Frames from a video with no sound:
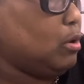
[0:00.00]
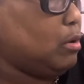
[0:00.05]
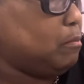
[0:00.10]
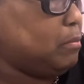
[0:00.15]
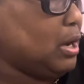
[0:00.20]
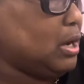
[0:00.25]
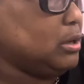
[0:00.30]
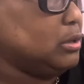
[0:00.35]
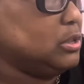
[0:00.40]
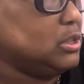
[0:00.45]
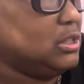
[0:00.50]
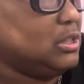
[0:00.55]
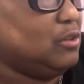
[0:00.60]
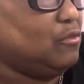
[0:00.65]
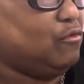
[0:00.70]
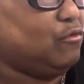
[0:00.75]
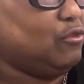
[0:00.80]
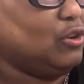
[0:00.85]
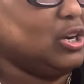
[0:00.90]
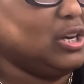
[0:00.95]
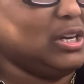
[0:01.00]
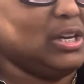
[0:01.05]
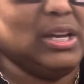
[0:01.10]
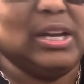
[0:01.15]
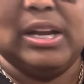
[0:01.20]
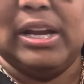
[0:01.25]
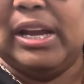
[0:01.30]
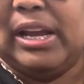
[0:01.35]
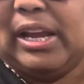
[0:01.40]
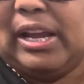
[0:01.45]
bows in the front
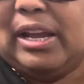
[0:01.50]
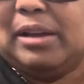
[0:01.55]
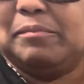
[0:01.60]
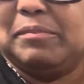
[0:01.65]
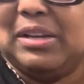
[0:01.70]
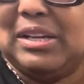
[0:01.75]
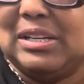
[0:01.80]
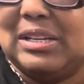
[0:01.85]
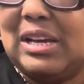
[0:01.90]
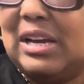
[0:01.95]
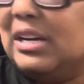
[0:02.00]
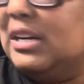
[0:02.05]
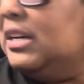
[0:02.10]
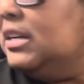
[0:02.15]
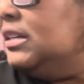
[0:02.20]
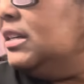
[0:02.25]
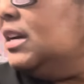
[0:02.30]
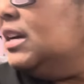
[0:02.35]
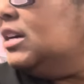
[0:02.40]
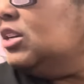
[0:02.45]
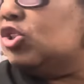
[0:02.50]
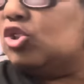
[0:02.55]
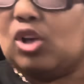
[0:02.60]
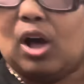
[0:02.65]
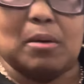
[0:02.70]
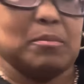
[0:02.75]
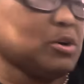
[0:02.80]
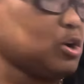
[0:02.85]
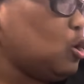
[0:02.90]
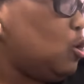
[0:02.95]
and be done. So
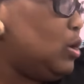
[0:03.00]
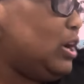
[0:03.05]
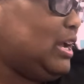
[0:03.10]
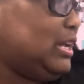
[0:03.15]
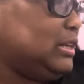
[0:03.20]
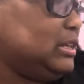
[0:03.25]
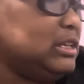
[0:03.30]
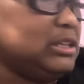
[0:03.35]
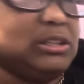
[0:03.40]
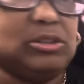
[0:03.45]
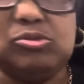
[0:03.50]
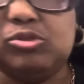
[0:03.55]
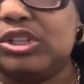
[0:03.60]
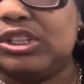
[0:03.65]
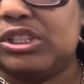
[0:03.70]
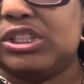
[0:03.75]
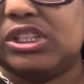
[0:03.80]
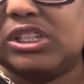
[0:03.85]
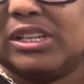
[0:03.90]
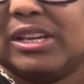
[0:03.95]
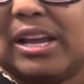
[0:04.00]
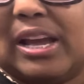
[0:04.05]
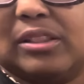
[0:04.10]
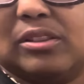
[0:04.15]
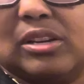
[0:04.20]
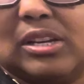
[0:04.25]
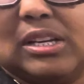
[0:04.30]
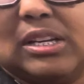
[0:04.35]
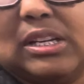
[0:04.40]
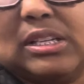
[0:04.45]
I'm going to go ahead and glue this together
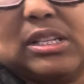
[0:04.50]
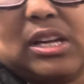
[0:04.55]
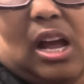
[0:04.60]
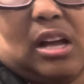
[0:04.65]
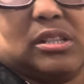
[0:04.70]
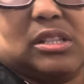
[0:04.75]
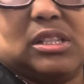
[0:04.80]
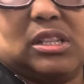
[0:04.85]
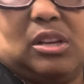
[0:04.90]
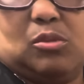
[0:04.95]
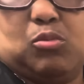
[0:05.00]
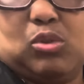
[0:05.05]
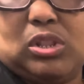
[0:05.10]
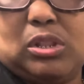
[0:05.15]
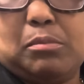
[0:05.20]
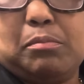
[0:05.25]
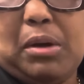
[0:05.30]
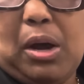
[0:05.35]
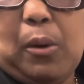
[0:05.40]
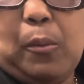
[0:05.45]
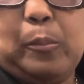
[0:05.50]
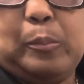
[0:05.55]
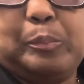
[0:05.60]
and let y'all see it with the bow.